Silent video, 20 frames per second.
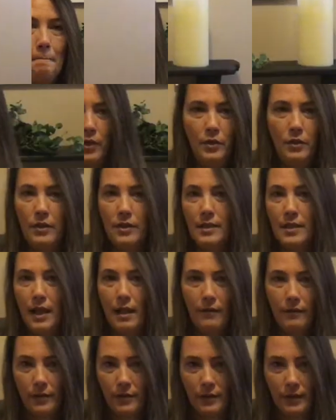Food is
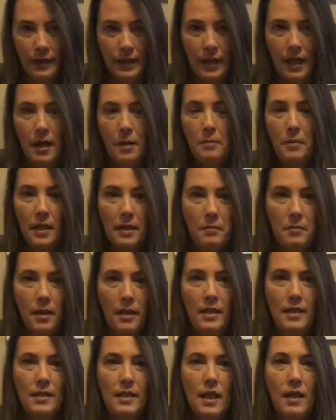definitely a big
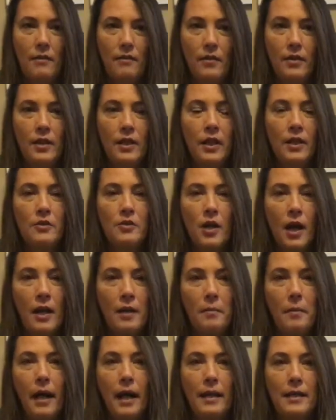money saver. Try
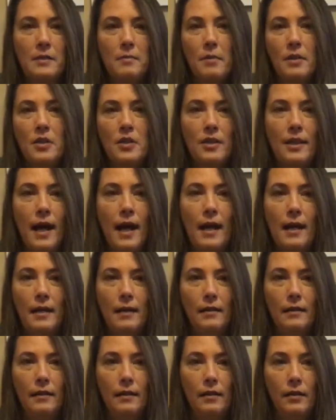to buy as much of that
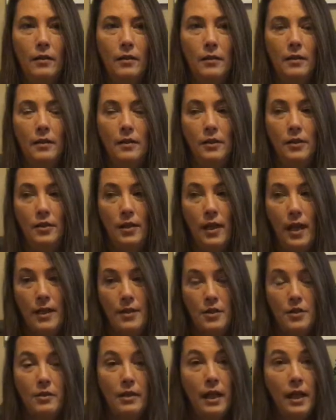
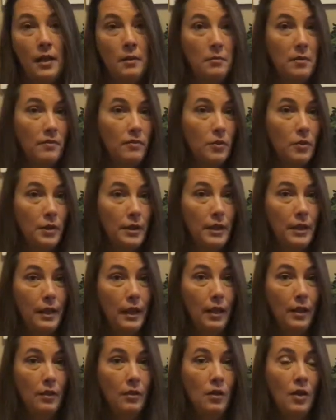as you can before you
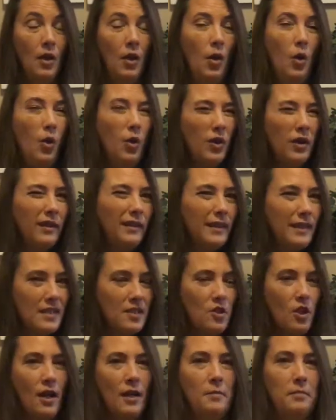go, or at
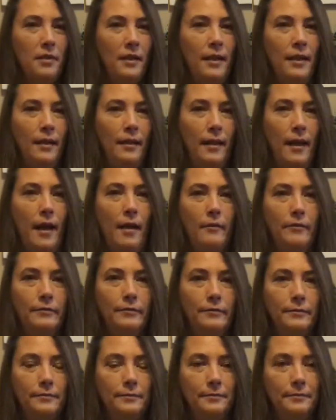least try to plan it out.
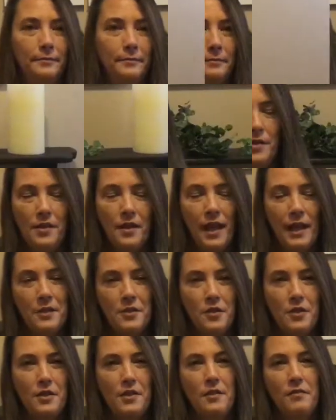So
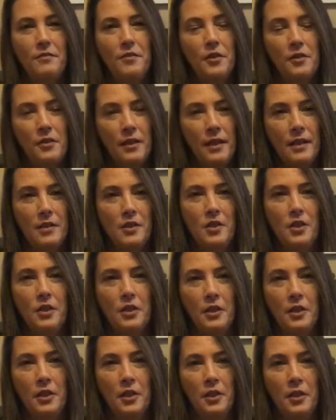that's just a few things you
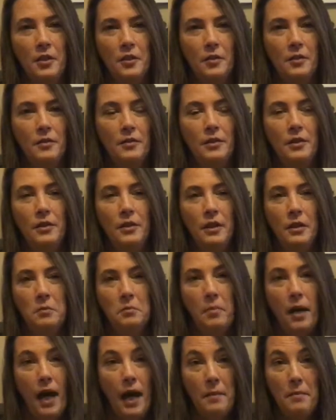can do. You
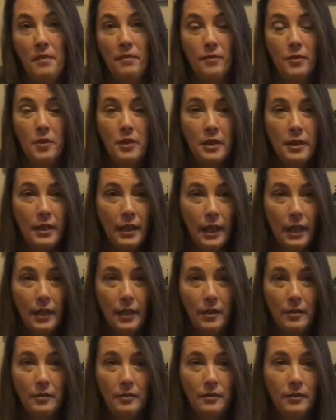can buy before you
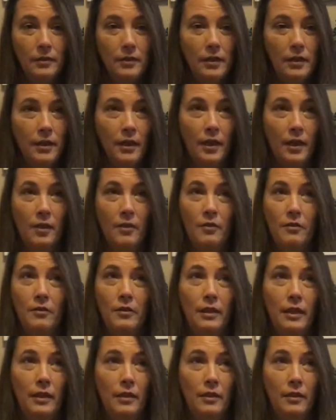go,
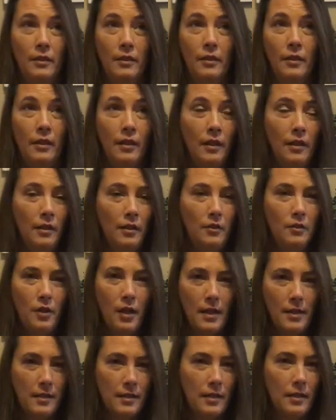get your
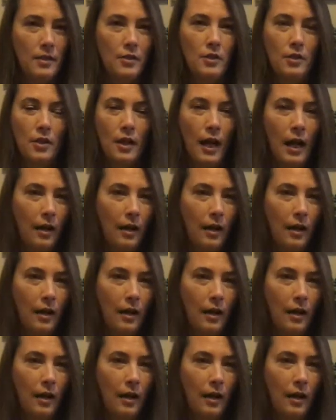dresses, your